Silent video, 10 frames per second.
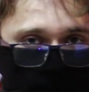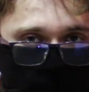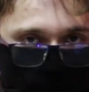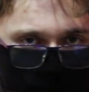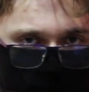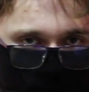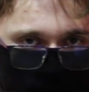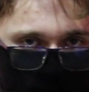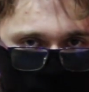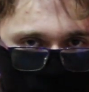Division
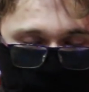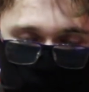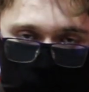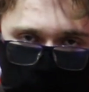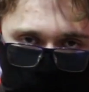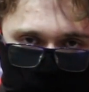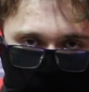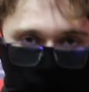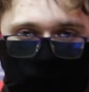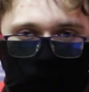had an optic
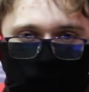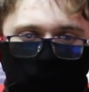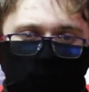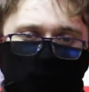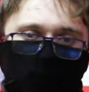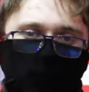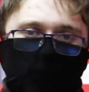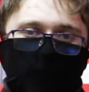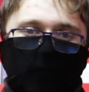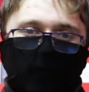included into
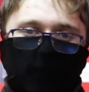their